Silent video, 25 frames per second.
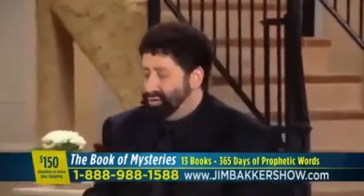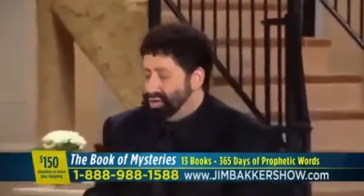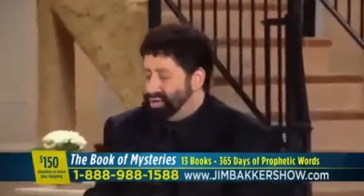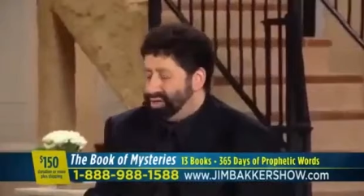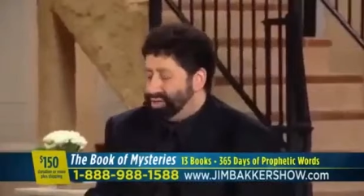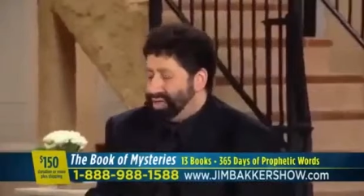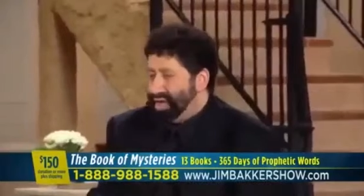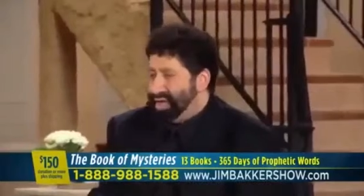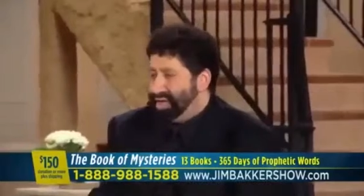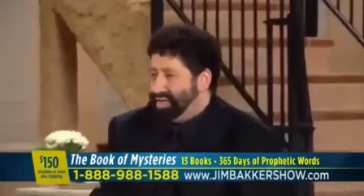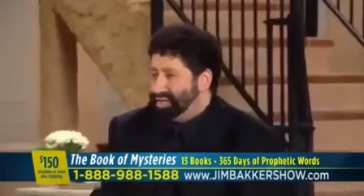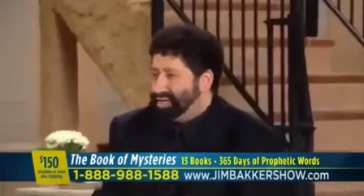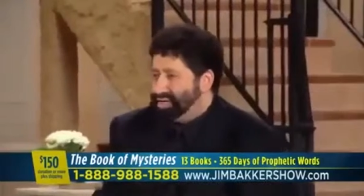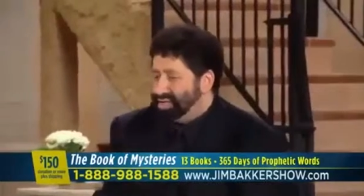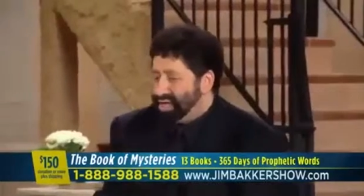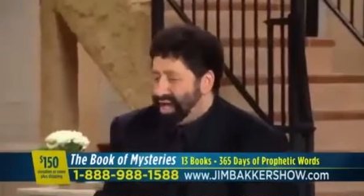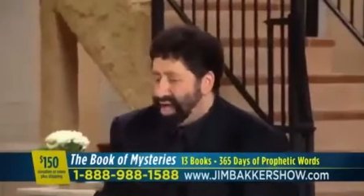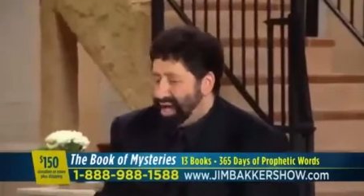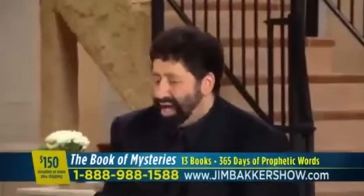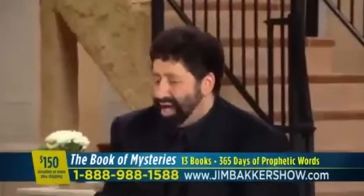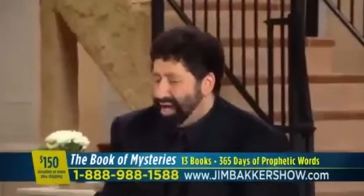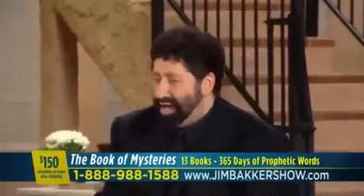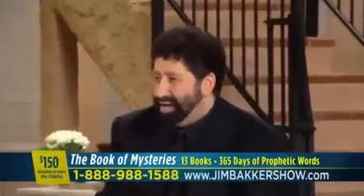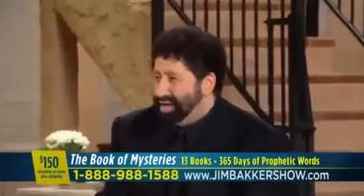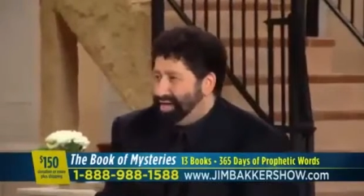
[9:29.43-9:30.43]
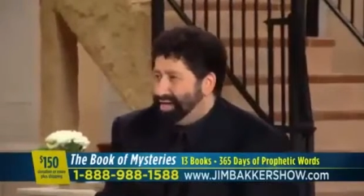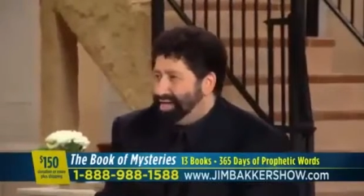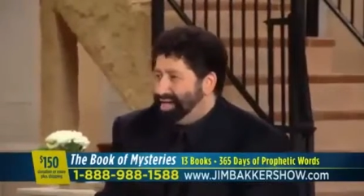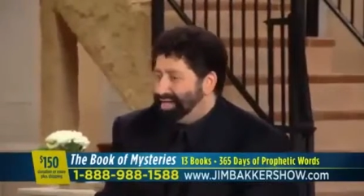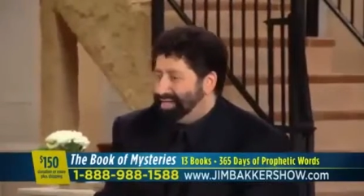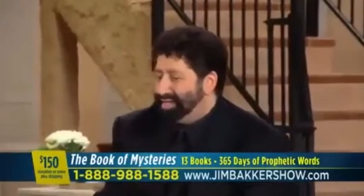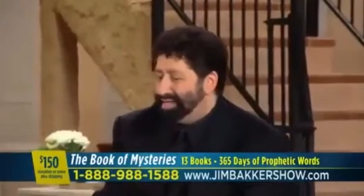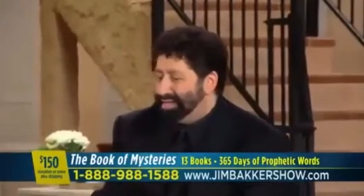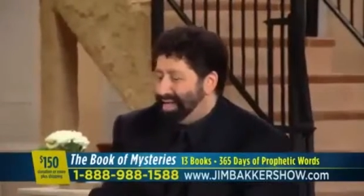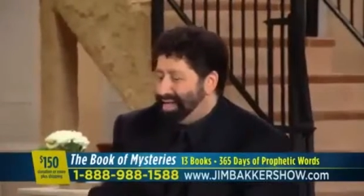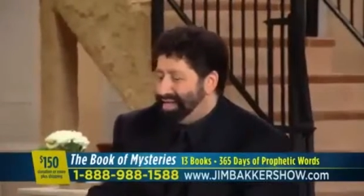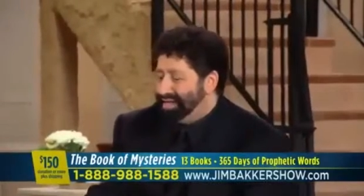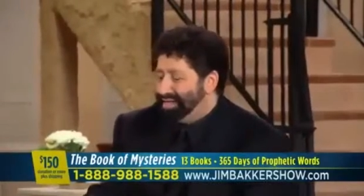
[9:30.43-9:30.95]
was a sign
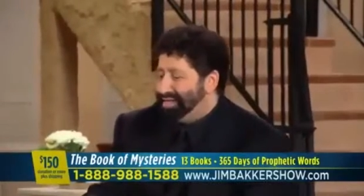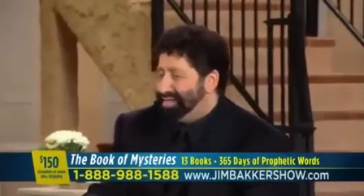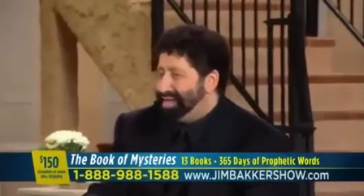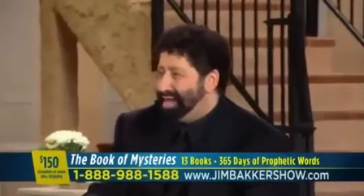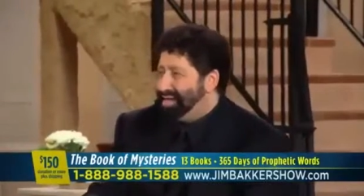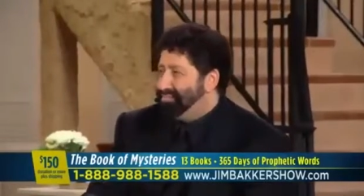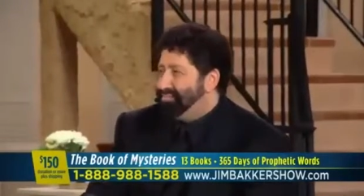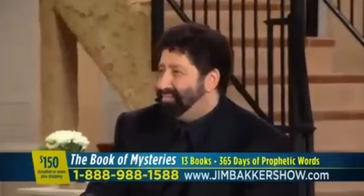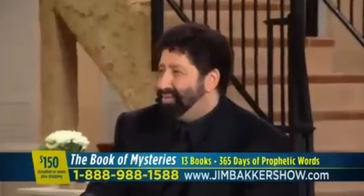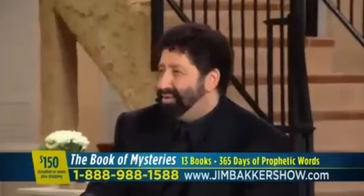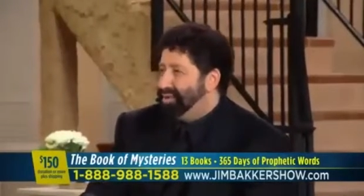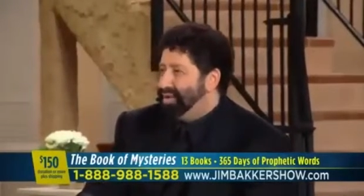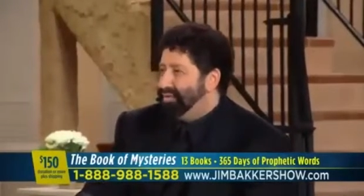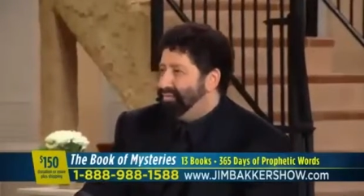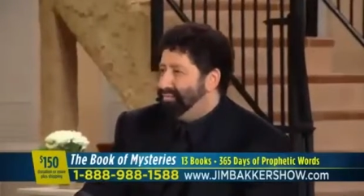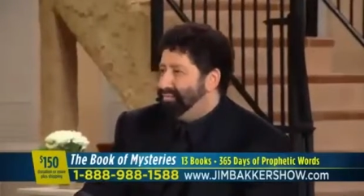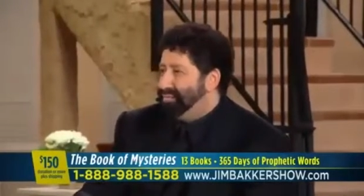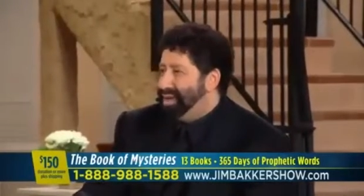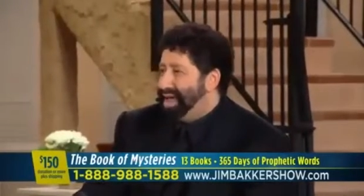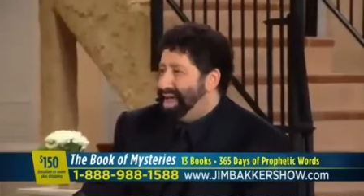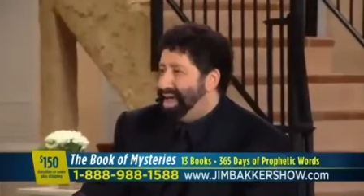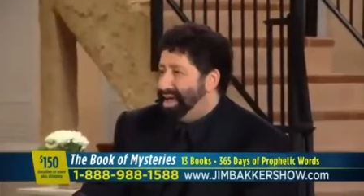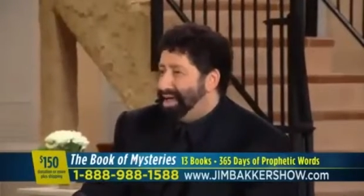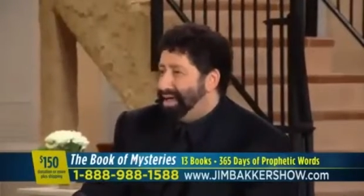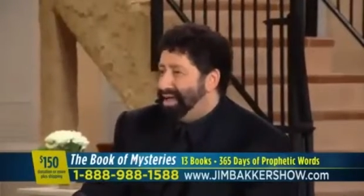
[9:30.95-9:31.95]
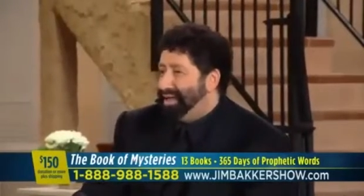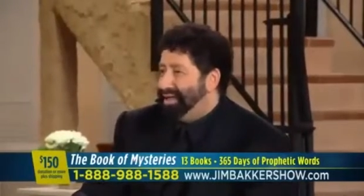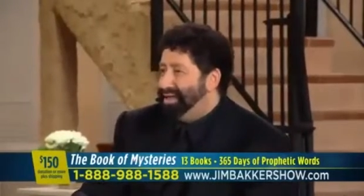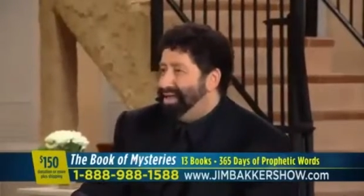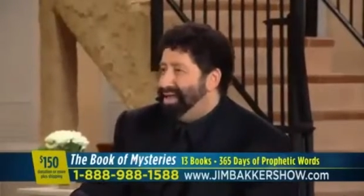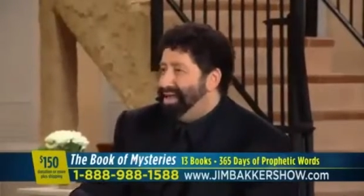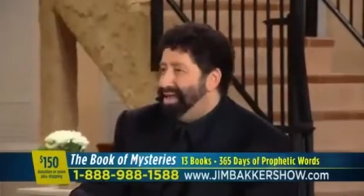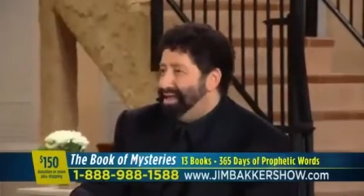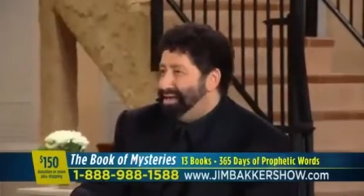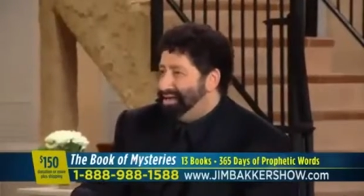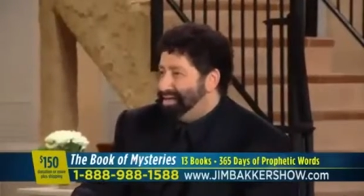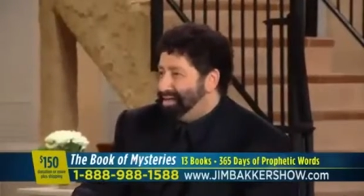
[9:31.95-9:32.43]
that said Temple of Baal,